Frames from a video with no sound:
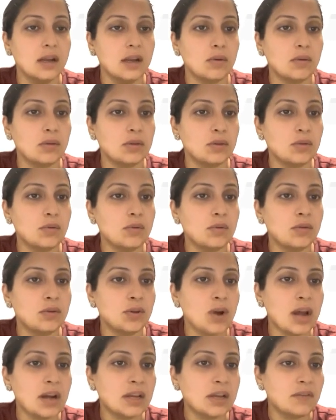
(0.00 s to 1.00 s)

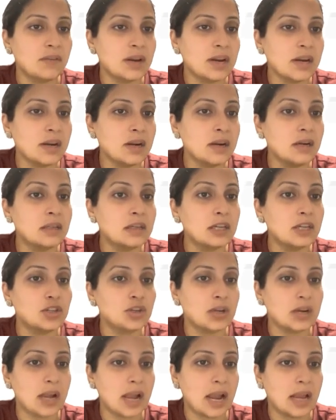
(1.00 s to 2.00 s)
You are given an
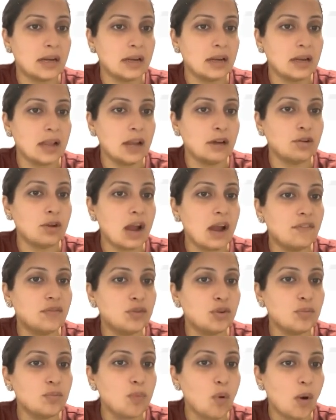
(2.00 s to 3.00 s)
integer n and you have
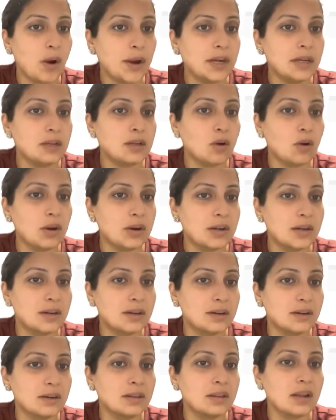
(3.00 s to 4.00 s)
to point or
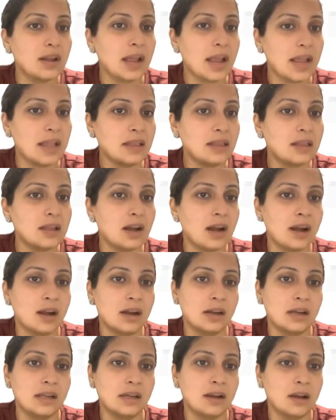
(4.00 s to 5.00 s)
return the nth
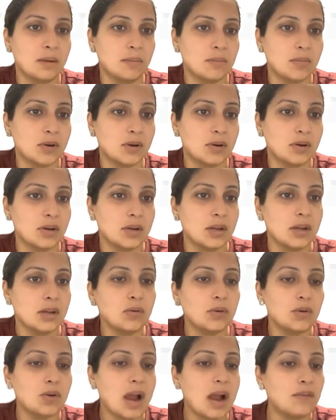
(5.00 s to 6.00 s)
ugly number.
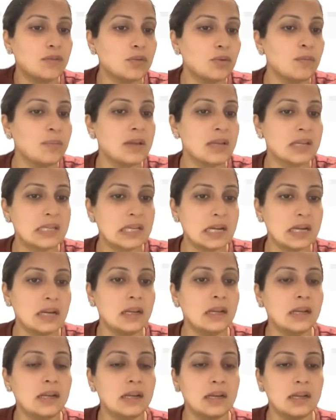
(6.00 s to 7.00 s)
You have to
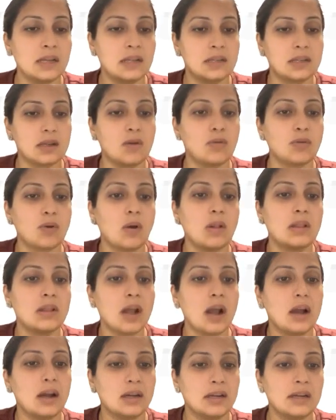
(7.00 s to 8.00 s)
basically list out all the
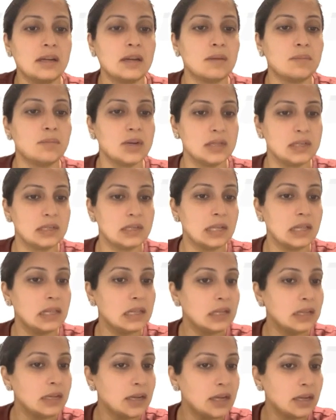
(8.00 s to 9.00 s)
ugly numbers till
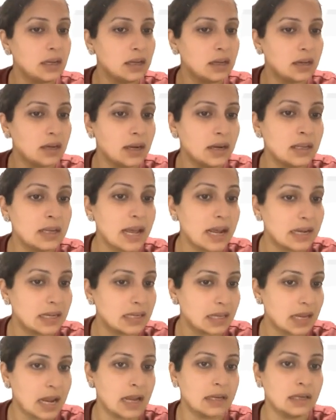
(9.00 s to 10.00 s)
the
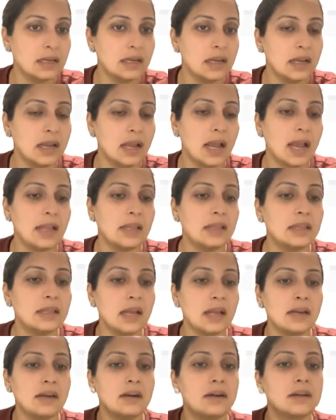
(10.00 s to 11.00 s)
index n and
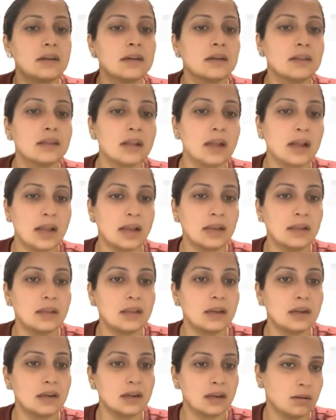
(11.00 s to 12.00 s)
then return the
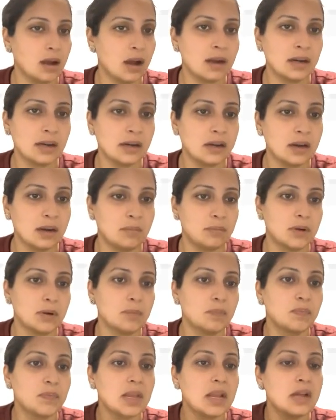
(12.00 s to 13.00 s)
nth ugly number.
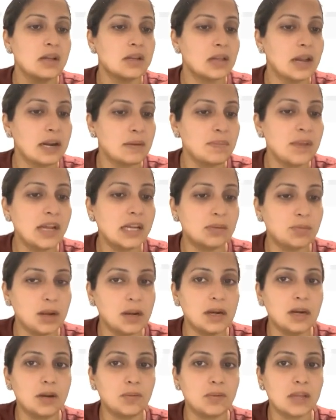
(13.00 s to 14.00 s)
Let me
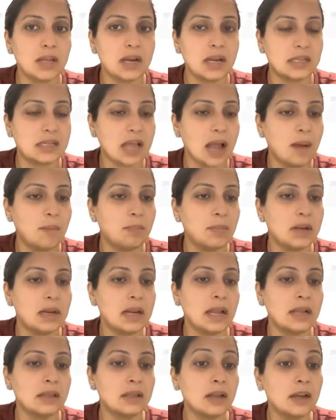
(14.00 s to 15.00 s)
explain it with an example
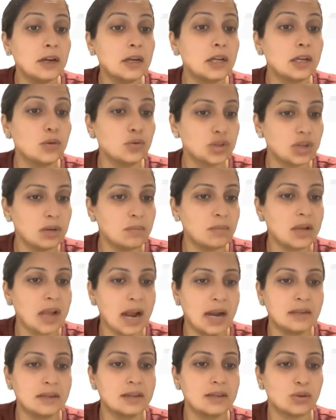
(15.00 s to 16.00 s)
and the intuition
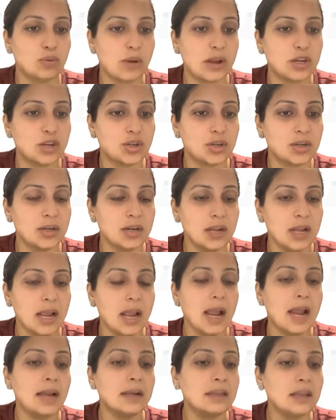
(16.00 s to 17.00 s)
behind this question,
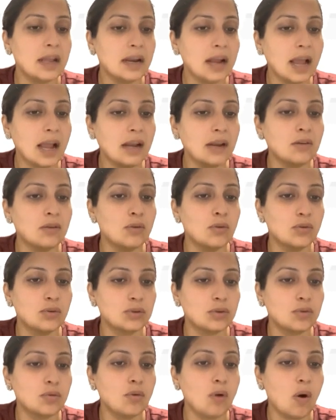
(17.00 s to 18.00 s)
and then I'll go
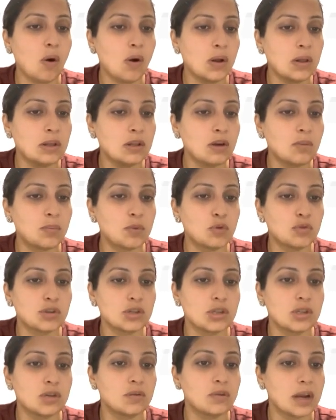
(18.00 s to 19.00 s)
through all the
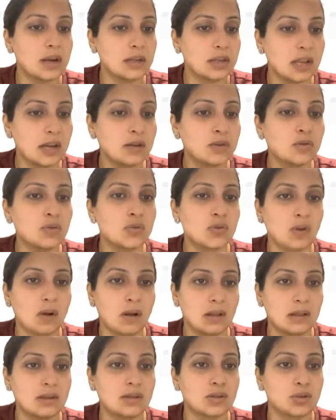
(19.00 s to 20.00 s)
approaches you can take to
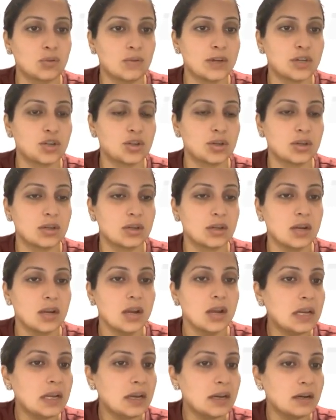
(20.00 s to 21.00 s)
solve this question.
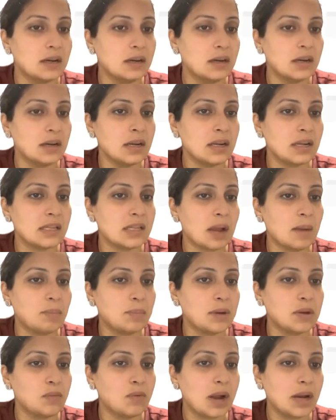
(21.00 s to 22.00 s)
Here in
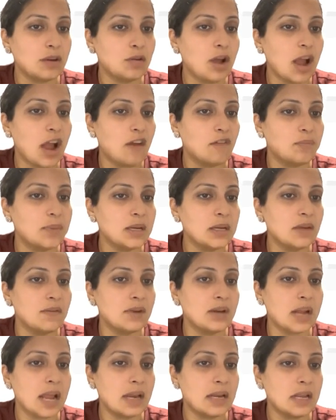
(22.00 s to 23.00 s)
example 1, you have been
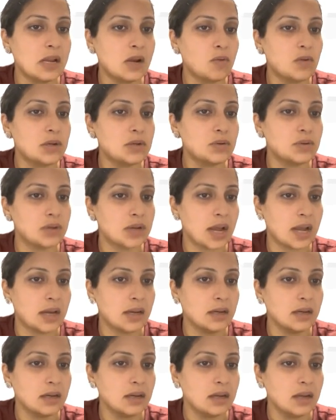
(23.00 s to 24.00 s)
given n equal to 10